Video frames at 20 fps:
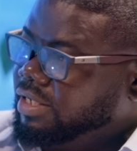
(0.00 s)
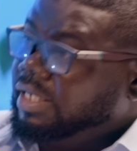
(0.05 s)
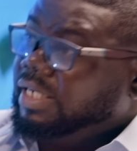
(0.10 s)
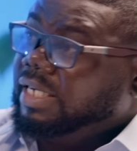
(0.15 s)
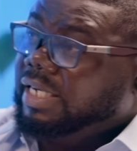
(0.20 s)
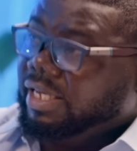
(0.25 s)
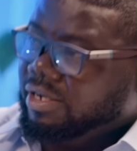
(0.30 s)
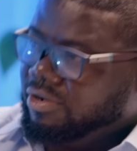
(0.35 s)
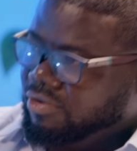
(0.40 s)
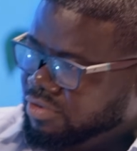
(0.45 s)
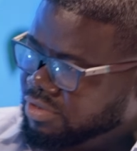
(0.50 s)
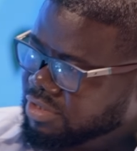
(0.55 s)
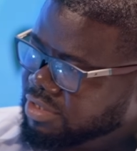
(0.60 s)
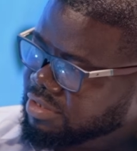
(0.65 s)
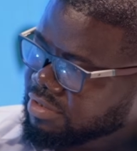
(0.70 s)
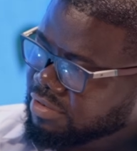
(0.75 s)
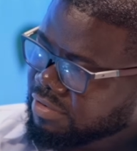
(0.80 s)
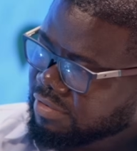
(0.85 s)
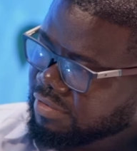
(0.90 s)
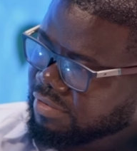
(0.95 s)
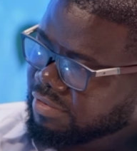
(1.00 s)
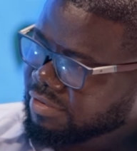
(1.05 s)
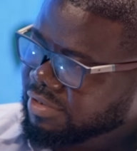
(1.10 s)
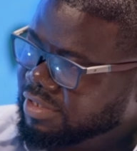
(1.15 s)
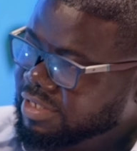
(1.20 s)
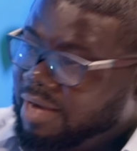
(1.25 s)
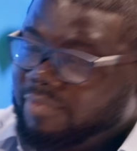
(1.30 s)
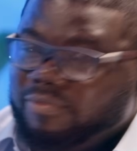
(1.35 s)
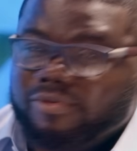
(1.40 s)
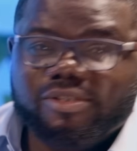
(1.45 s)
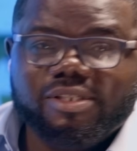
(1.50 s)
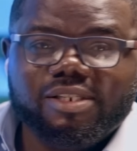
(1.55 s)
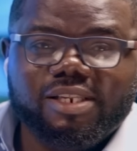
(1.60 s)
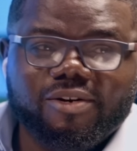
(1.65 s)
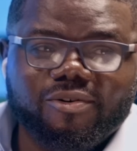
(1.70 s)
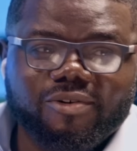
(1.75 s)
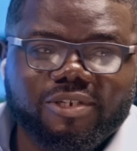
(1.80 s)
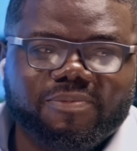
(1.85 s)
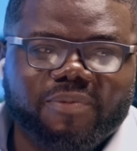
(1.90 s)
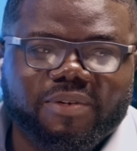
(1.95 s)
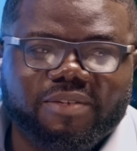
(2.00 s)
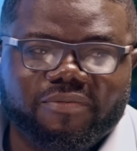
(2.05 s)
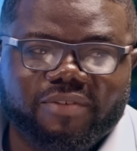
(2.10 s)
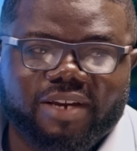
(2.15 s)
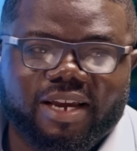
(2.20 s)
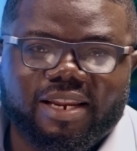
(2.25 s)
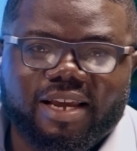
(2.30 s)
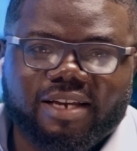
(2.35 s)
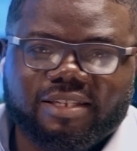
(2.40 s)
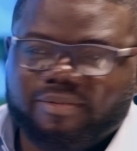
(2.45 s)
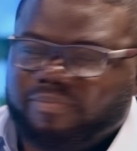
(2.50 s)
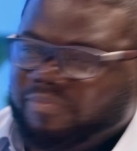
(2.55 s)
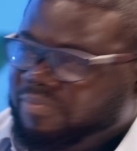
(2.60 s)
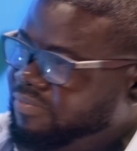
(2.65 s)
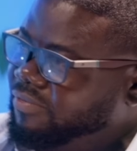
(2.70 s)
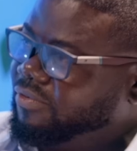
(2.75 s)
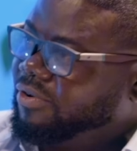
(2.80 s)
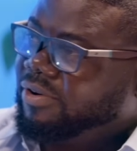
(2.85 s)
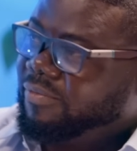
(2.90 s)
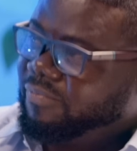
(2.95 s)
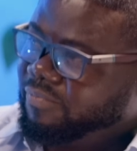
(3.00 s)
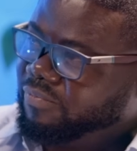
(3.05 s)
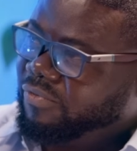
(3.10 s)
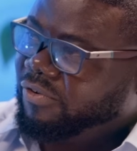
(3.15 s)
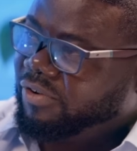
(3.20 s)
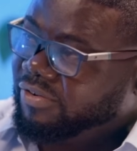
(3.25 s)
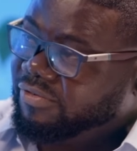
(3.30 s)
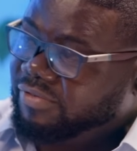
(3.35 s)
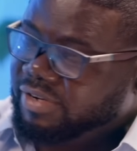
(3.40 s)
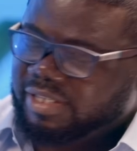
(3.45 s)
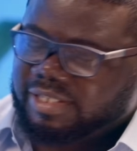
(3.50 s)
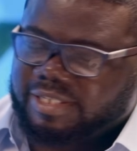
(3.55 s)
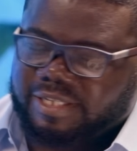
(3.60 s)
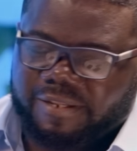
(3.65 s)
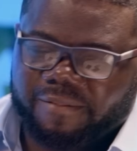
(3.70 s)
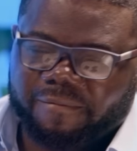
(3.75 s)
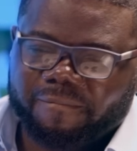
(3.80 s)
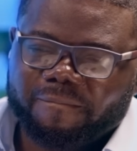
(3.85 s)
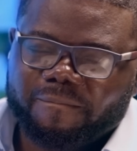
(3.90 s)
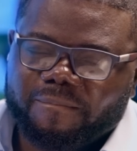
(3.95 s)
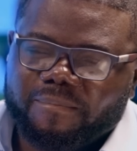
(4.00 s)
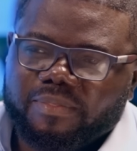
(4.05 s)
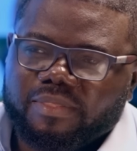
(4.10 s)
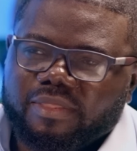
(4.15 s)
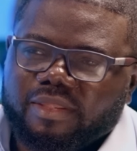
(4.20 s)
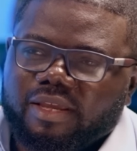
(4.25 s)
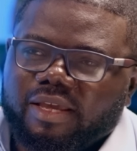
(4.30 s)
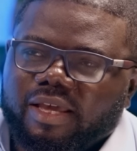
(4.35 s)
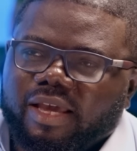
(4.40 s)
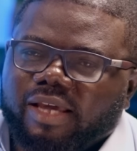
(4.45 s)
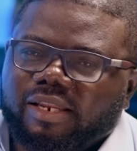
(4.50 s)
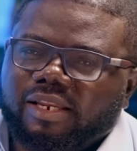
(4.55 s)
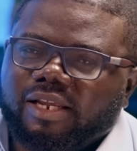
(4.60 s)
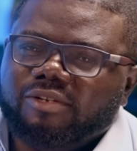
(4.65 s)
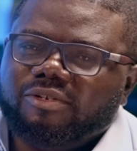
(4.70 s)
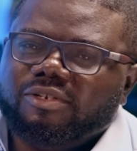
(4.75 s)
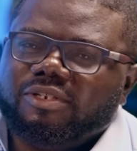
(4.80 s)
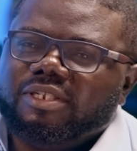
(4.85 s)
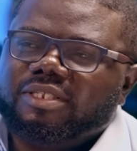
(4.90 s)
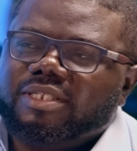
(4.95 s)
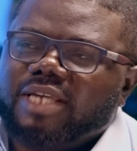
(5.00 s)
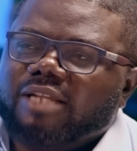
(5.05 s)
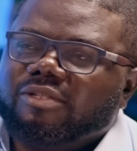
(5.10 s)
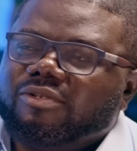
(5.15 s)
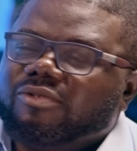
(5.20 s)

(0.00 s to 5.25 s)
in Lagos. See, I'm using Lagos specifically for a reason. And then you decide